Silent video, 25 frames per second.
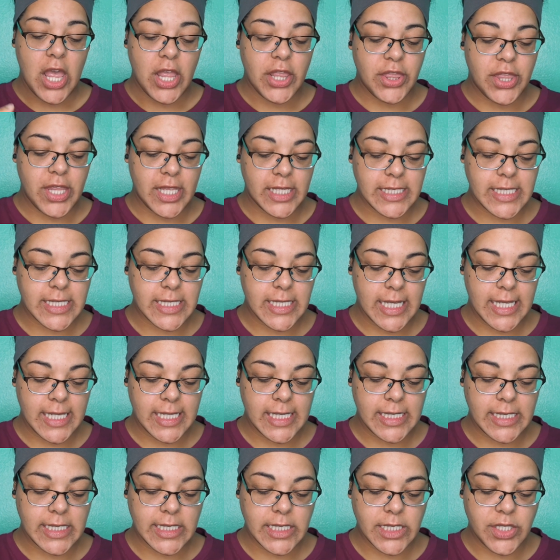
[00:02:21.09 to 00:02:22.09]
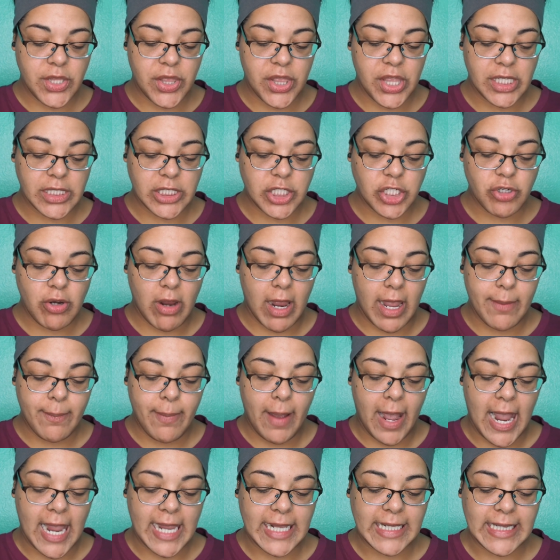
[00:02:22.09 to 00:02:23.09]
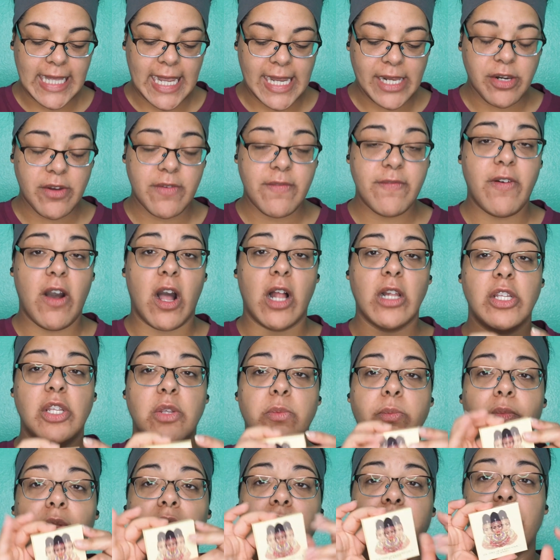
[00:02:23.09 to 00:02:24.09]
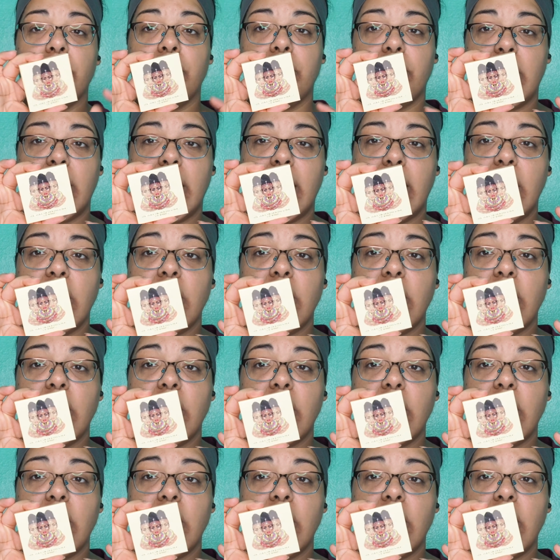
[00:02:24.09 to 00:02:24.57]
This is the Tribe Highlighter Volume 3.